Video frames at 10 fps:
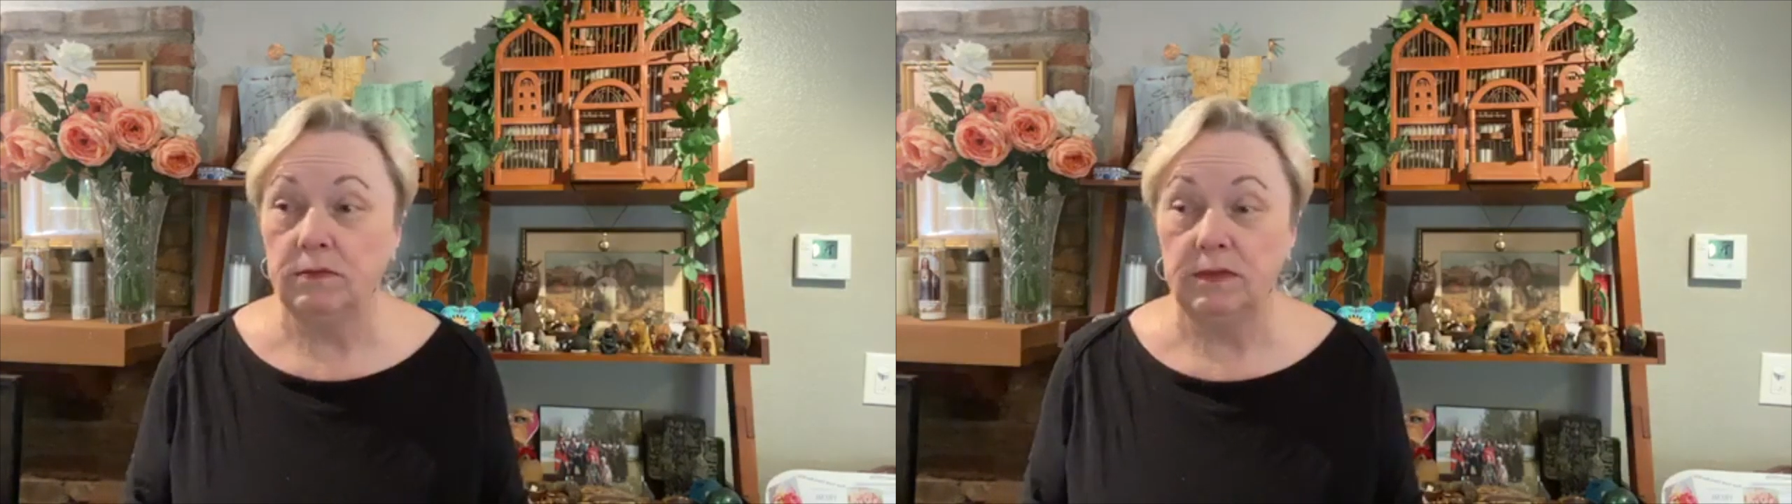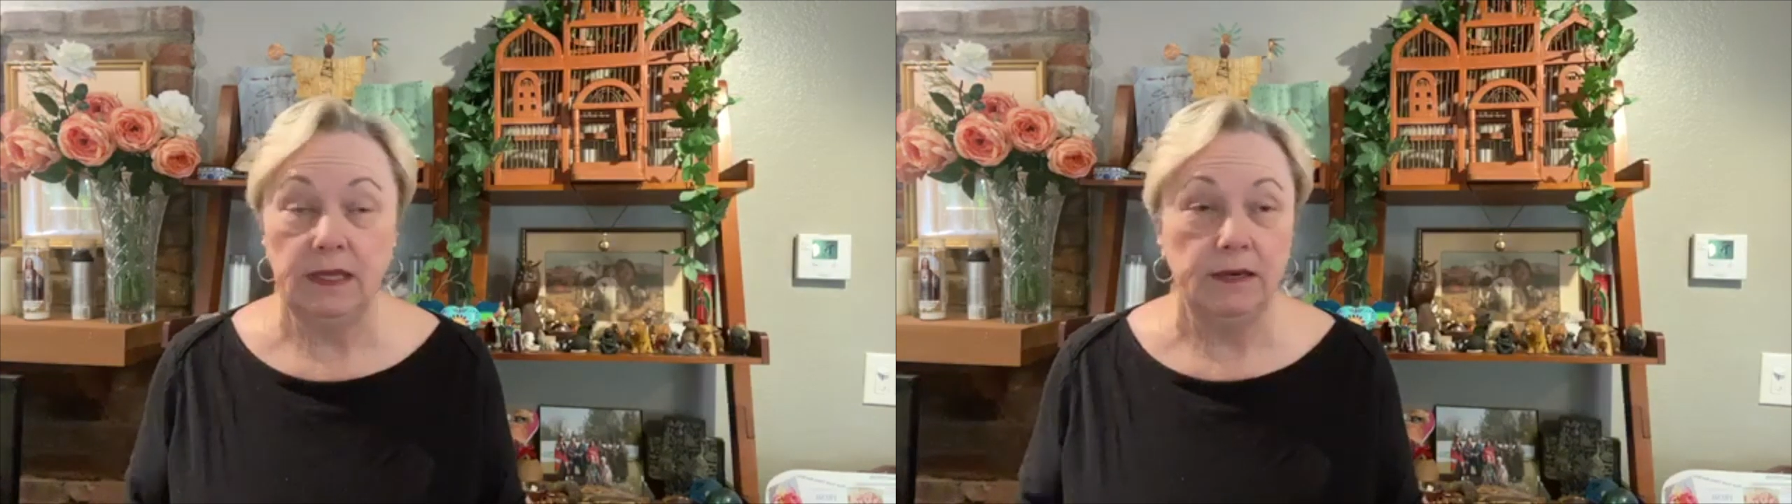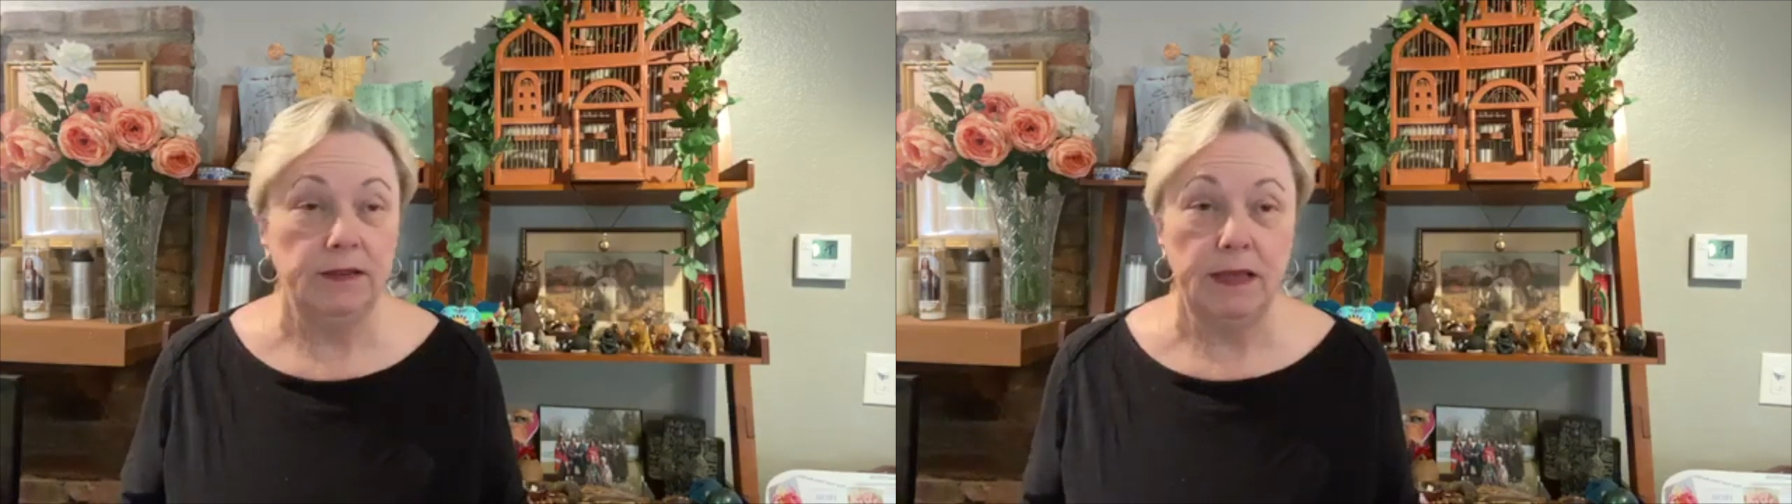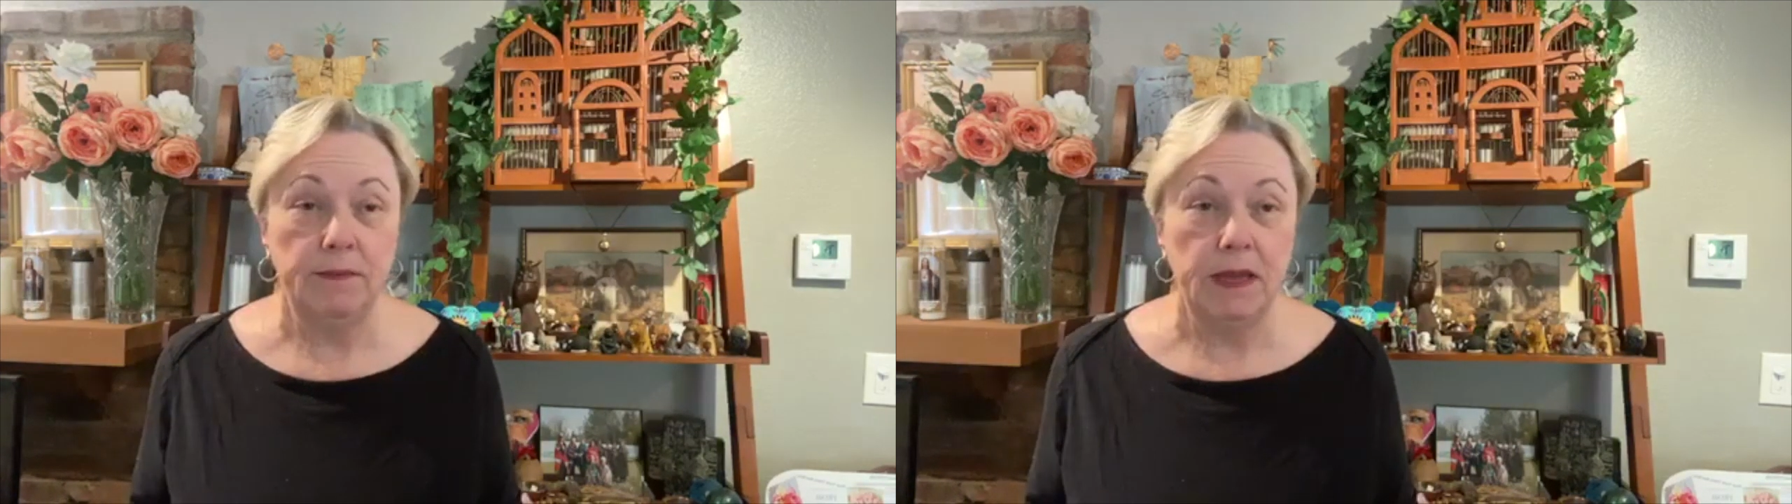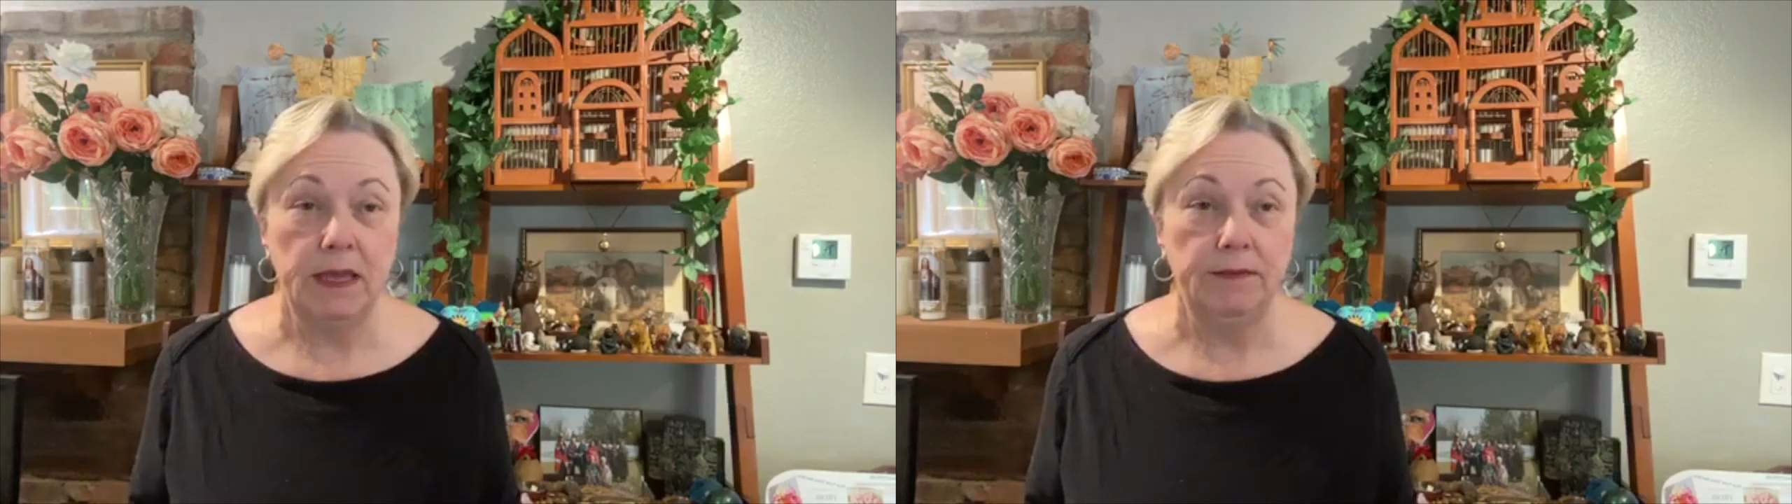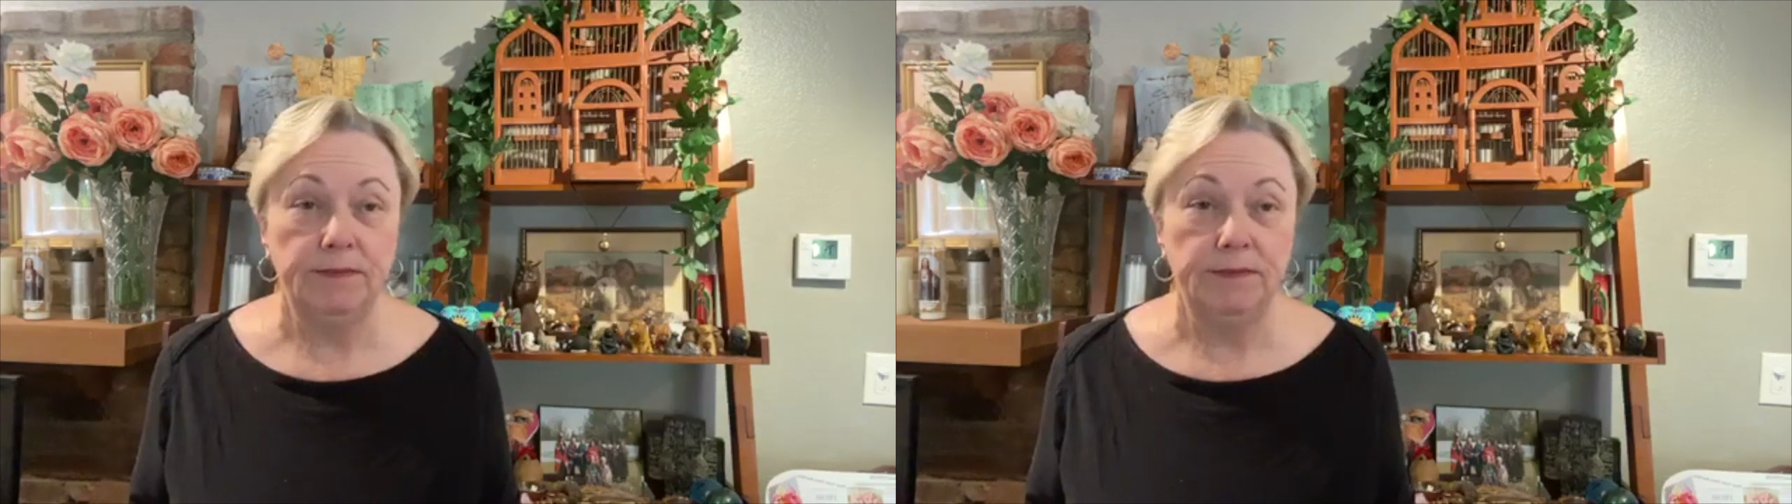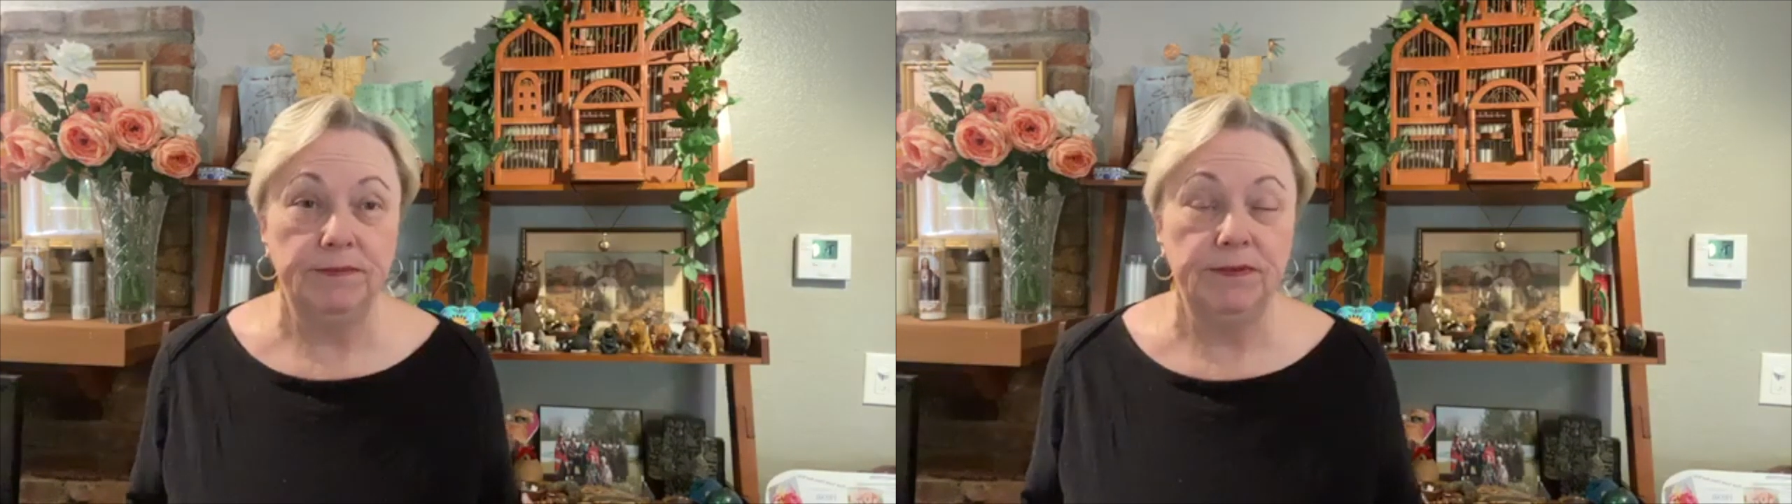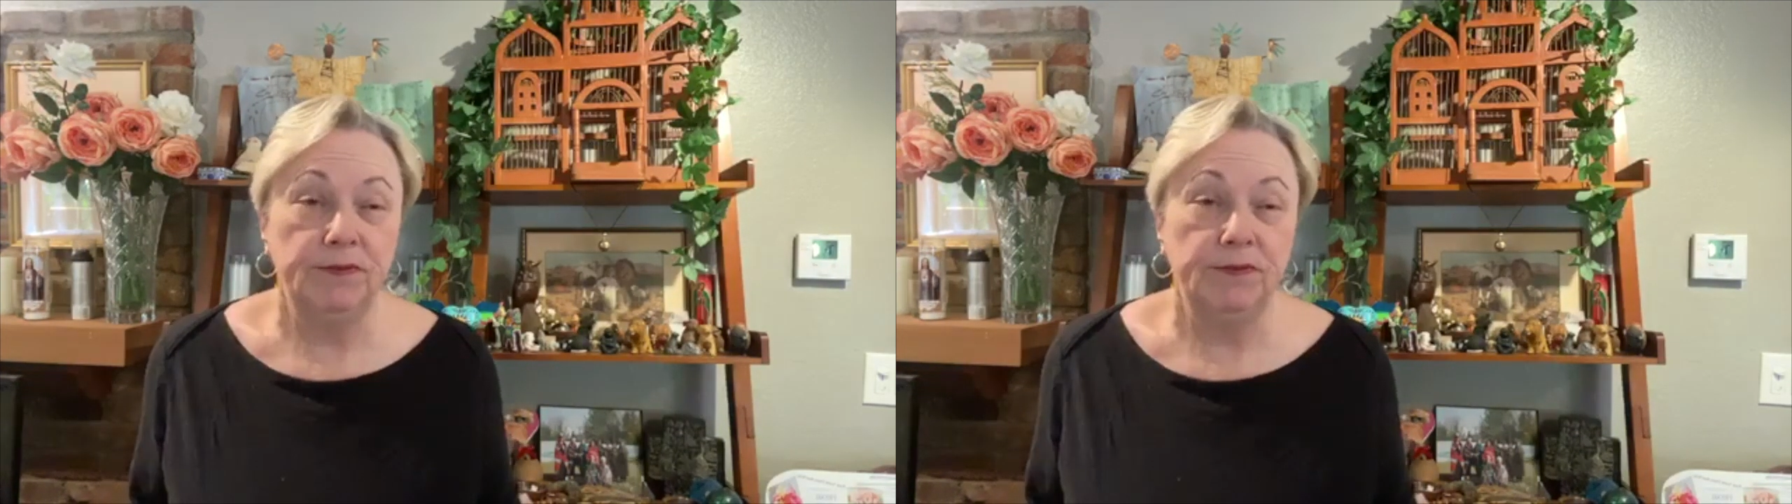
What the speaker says: then the